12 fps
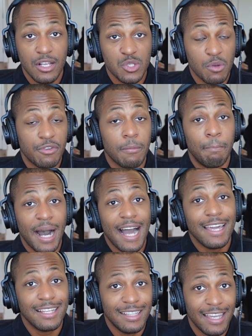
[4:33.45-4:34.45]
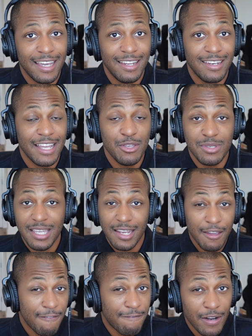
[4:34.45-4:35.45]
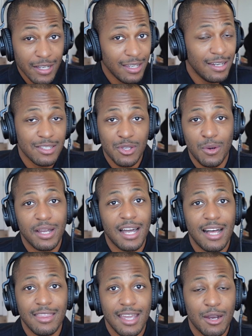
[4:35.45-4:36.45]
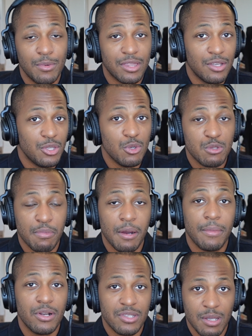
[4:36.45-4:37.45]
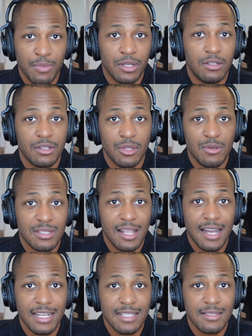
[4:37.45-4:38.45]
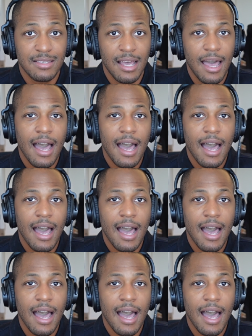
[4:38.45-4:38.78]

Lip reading: So if you're buying land and you see any funkiness going on there with the use permit or something along those lines,